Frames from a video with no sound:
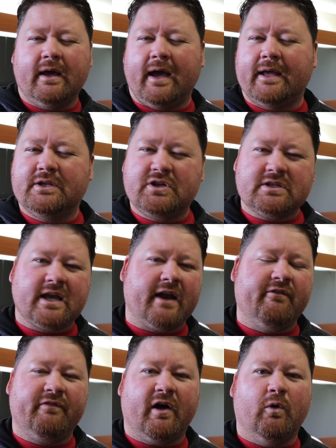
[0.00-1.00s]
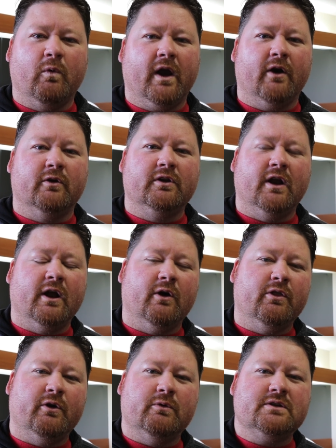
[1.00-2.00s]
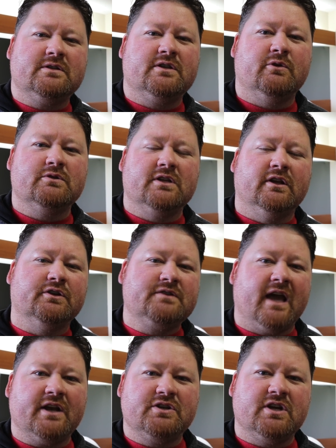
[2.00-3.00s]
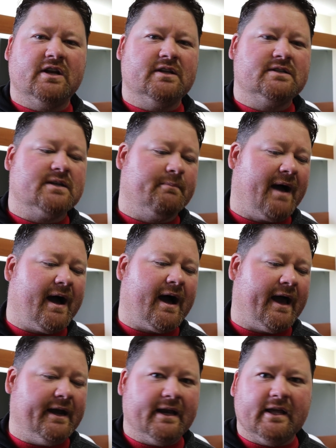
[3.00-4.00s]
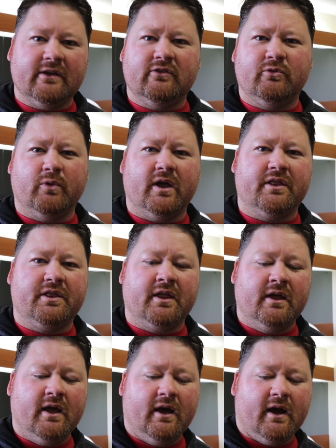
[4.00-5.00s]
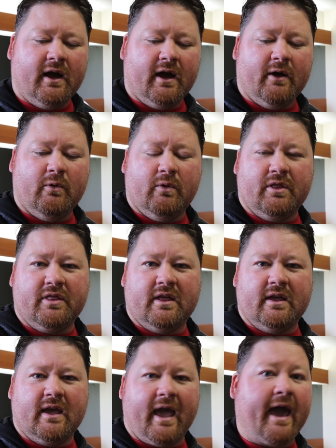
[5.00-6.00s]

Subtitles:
it just kind of felt weird, There was a little tension and some oddities with the